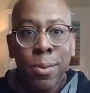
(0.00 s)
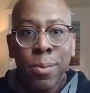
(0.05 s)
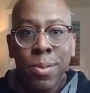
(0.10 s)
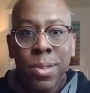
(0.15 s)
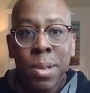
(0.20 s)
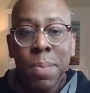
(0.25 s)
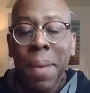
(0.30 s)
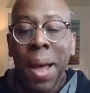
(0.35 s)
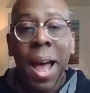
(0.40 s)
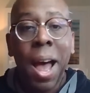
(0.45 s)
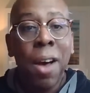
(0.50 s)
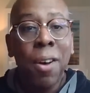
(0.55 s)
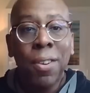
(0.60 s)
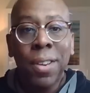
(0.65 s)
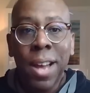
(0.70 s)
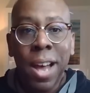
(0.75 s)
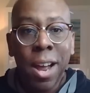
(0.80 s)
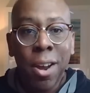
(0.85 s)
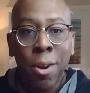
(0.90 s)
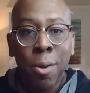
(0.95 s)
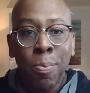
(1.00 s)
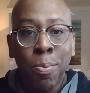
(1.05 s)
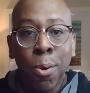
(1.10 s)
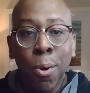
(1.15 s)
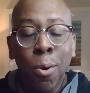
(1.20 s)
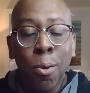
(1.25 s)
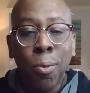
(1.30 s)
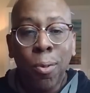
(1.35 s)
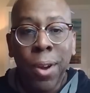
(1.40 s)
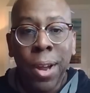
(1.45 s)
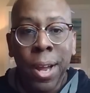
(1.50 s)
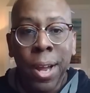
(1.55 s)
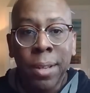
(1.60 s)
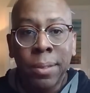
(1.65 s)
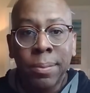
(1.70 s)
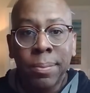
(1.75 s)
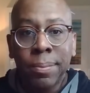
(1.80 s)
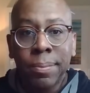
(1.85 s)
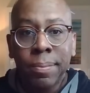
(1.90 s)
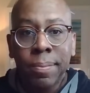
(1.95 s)
some outlier
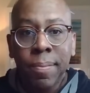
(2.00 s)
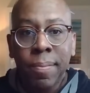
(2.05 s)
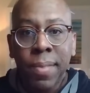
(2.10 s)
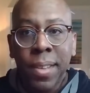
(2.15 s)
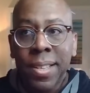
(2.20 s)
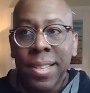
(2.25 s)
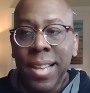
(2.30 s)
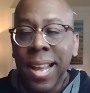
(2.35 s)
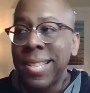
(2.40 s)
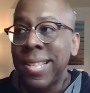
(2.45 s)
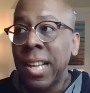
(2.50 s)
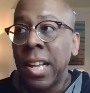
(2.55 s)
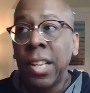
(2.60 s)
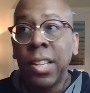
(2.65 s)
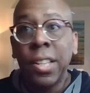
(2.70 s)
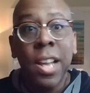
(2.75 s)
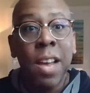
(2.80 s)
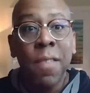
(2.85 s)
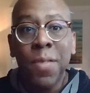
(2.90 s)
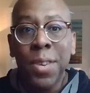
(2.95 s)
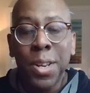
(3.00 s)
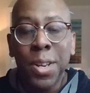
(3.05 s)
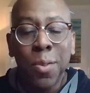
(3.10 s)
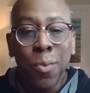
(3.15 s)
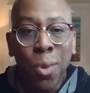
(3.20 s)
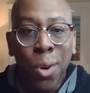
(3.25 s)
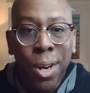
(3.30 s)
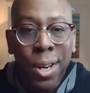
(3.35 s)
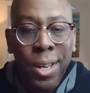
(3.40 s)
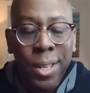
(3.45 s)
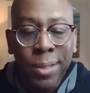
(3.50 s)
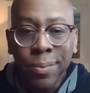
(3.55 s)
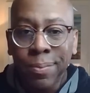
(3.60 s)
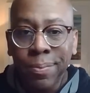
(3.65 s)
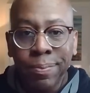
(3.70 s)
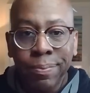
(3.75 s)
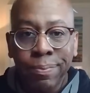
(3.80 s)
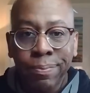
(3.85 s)
program that's 11-1,